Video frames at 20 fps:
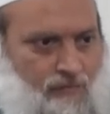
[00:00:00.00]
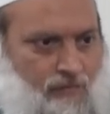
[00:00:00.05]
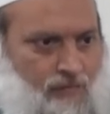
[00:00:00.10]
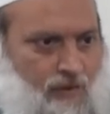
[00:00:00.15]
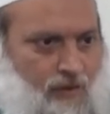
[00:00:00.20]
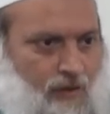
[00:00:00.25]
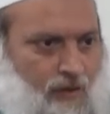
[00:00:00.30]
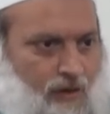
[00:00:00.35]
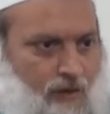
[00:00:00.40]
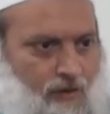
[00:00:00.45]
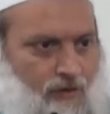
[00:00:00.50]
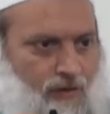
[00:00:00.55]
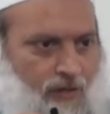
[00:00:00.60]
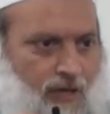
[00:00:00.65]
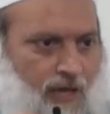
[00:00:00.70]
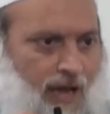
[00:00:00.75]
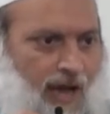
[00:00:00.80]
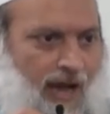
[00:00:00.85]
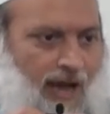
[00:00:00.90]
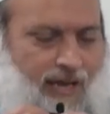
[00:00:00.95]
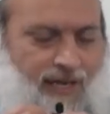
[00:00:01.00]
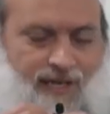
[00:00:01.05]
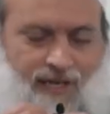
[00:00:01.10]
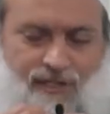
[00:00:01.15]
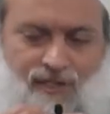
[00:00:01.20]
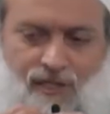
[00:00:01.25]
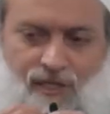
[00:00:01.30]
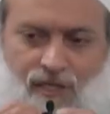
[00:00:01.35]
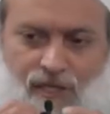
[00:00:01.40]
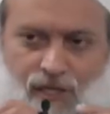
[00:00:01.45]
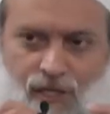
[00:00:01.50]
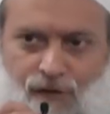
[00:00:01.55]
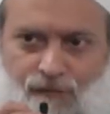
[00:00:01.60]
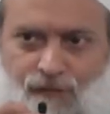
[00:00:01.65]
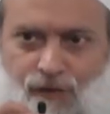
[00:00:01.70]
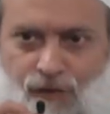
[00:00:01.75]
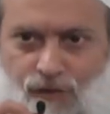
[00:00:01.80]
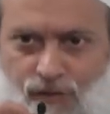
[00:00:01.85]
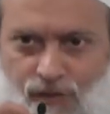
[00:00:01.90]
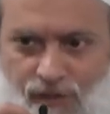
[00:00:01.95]
You know, the guide doesn't leave
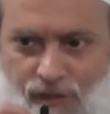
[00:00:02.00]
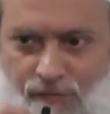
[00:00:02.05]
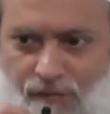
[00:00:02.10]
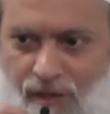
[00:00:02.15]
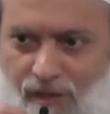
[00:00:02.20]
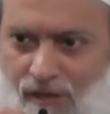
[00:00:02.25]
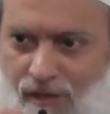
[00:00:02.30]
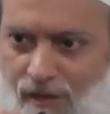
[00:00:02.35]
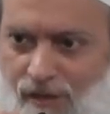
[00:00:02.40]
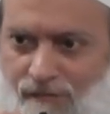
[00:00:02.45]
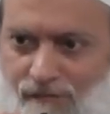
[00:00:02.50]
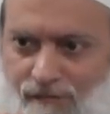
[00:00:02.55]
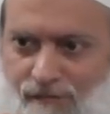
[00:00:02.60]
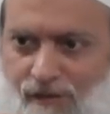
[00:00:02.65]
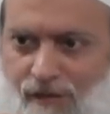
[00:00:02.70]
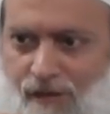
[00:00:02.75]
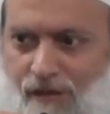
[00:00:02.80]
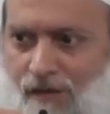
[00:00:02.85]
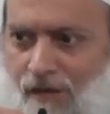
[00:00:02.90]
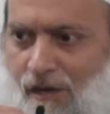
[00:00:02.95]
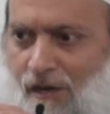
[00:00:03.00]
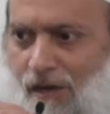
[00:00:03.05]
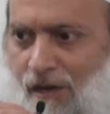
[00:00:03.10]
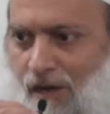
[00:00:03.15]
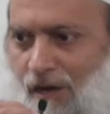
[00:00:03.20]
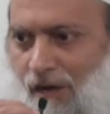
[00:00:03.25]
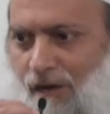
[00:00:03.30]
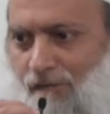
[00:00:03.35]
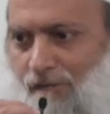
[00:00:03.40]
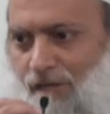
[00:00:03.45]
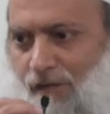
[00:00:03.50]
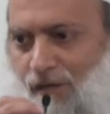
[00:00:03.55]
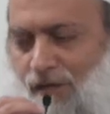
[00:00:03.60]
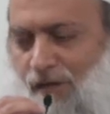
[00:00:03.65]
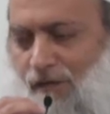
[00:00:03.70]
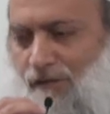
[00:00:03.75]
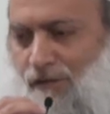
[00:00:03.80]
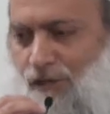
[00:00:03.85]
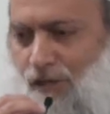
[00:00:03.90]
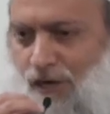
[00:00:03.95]
you in the middle of
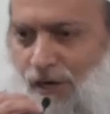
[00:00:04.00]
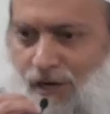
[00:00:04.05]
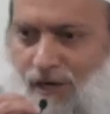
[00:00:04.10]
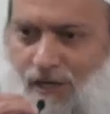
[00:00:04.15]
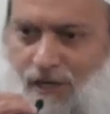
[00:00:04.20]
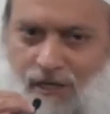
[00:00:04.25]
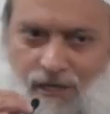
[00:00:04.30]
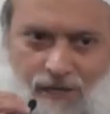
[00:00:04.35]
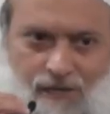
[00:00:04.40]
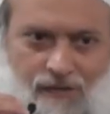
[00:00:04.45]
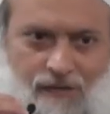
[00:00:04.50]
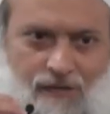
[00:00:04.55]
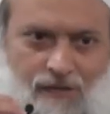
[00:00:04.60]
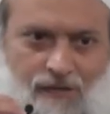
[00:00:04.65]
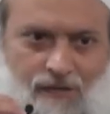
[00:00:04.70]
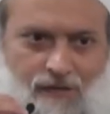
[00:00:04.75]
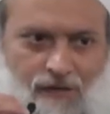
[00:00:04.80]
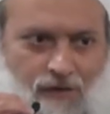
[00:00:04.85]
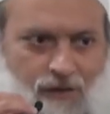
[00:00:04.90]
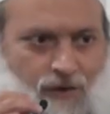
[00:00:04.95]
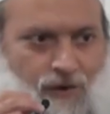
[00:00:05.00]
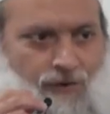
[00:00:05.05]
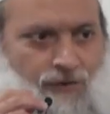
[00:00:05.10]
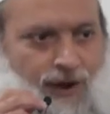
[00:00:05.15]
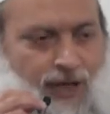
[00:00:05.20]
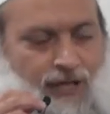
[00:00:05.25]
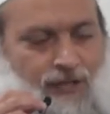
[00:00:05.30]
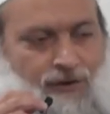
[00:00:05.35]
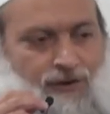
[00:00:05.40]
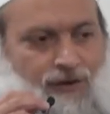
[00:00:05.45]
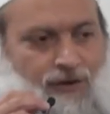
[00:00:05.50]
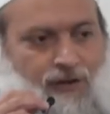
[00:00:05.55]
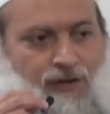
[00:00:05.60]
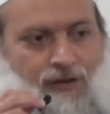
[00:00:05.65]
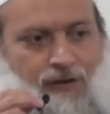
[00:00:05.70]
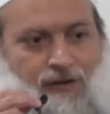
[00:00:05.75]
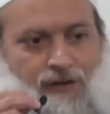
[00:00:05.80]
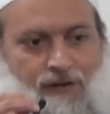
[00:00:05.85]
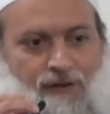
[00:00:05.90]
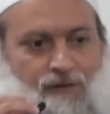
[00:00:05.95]
the journey, or rather
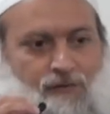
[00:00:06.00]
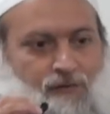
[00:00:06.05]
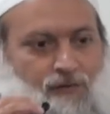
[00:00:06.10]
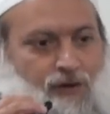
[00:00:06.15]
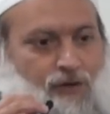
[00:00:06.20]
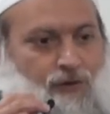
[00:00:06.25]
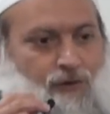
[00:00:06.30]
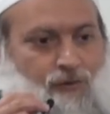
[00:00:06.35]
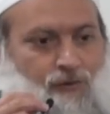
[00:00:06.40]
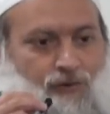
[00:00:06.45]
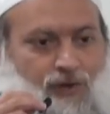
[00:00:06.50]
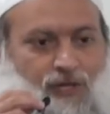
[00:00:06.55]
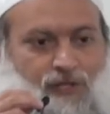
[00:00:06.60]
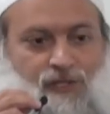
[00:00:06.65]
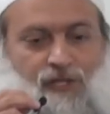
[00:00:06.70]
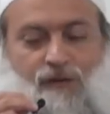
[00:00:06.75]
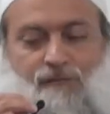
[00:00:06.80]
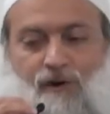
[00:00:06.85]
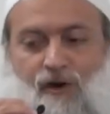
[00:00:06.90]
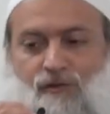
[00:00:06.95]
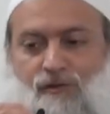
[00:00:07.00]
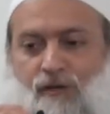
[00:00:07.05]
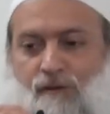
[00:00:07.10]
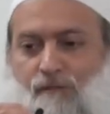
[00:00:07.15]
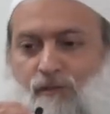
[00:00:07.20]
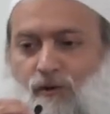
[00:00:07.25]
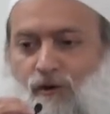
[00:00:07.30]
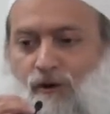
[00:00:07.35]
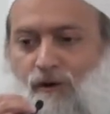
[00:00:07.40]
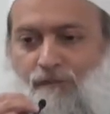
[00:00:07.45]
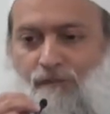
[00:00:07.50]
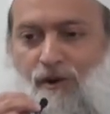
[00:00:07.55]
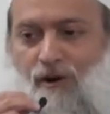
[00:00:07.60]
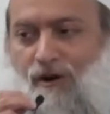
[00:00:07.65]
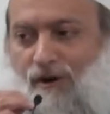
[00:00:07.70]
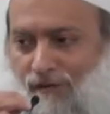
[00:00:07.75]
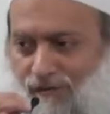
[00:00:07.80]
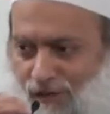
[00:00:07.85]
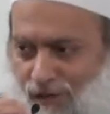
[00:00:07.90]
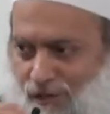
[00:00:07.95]
when you reach the most important
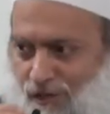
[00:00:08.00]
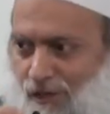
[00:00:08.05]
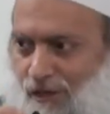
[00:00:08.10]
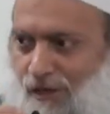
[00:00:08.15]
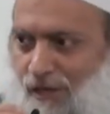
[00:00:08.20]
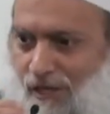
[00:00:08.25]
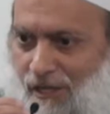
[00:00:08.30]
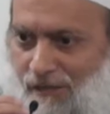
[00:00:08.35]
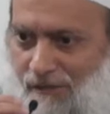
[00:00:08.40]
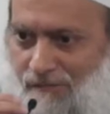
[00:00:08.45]
part of the journey.